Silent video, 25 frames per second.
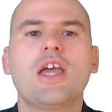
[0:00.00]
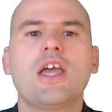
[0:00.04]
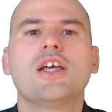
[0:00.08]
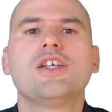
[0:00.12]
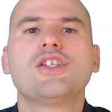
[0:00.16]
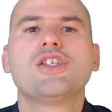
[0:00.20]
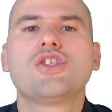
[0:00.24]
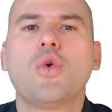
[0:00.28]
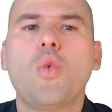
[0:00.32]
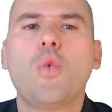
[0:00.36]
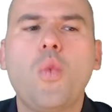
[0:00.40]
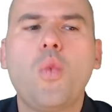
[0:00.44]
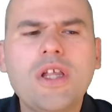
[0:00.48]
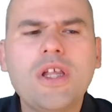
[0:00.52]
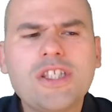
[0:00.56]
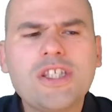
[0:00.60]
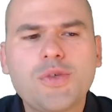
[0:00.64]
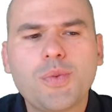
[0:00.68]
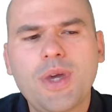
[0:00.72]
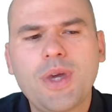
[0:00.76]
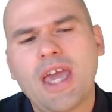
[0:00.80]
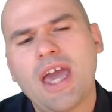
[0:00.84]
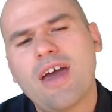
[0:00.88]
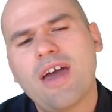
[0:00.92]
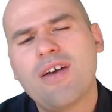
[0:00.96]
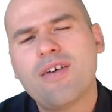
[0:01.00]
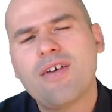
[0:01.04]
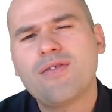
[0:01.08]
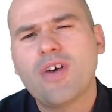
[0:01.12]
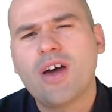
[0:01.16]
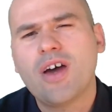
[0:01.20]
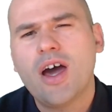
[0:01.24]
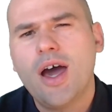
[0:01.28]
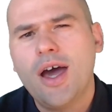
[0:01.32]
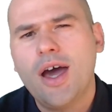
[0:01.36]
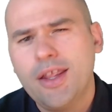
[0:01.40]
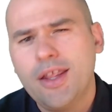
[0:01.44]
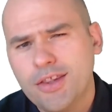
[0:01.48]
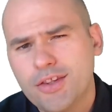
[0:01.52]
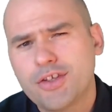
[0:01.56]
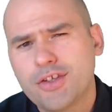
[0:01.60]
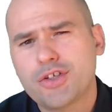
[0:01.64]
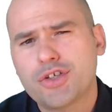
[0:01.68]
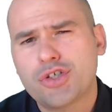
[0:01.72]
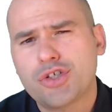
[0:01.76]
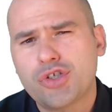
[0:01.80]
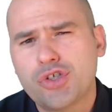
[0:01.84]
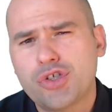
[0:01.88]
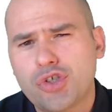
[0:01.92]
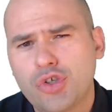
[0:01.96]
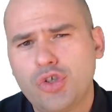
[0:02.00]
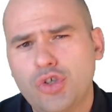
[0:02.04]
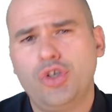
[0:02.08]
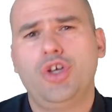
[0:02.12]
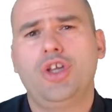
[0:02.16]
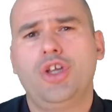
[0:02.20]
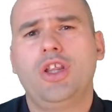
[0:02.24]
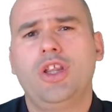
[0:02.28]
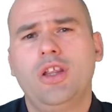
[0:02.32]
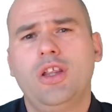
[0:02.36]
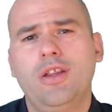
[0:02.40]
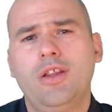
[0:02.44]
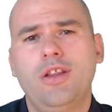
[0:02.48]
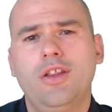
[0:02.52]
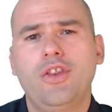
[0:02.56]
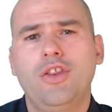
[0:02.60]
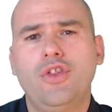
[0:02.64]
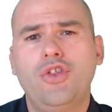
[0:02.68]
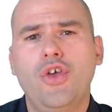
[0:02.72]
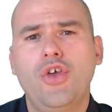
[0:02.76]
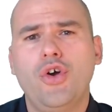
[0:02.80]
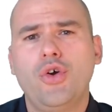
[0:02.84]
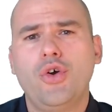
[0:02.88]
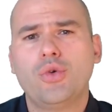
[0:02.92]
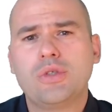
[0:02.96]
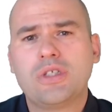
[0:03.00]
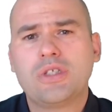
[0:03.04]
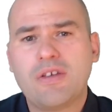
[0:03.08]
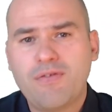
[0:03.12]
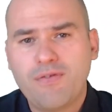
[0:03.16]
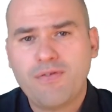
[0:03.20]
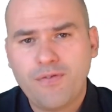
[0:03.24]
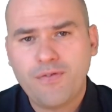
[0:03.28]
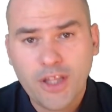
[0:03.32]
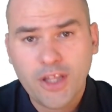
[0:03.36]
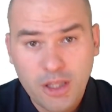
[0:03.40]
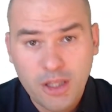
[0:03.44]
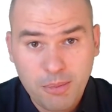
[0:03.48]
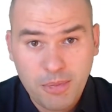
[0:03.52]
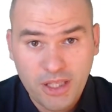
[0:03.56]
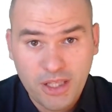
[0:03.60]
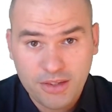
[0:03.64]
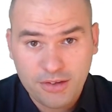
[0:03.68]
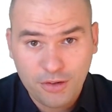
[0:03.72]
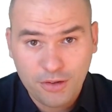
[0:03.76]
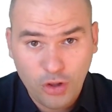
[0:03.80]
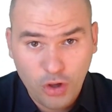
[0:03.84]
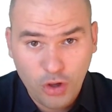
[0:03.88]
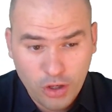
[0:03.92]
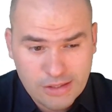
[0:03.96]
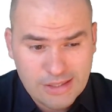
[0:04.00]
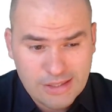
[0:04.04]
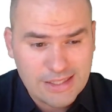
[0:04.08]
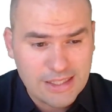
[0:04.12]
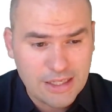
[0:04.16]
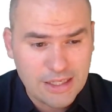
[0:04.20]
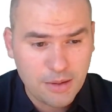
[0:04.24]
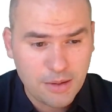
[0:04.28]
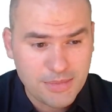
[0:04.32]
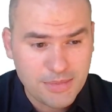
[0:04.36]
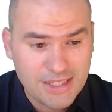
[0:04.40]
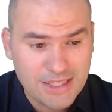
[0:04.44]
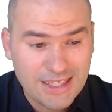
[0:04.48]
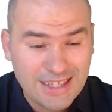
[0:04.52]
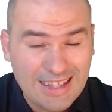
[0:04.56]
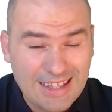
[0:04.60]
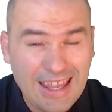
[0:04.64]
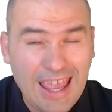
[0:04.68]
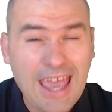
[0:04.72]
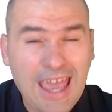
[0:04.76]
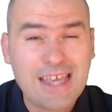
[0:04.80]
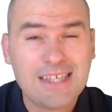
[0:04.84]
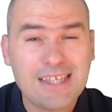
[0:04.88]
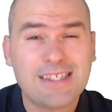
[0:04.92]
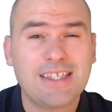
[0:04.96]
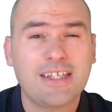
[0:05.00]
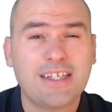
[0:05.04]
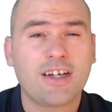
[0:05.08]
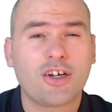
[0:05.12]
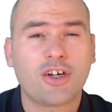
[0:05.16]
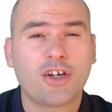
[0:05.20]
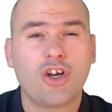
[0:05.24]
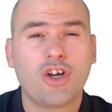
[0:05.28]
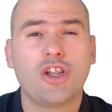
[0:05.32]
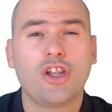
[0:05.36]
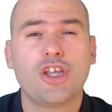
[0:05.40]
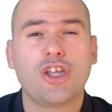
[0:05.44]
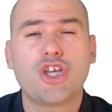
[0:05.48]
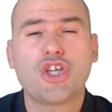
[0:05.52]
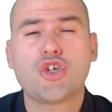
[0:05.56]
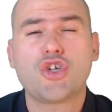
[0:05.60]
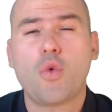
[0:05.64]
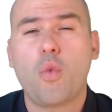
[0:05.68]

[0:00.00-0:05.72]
So once we have understood those fundamental concepts and tested our knowledge